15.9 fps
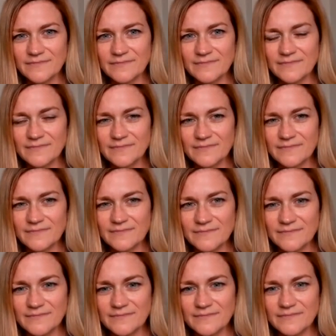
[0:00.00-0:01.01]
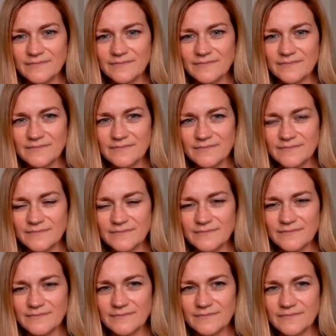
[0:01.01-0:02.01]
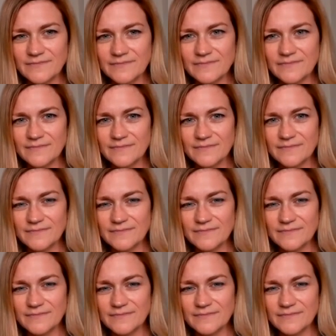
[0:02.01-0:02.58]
(not speaking)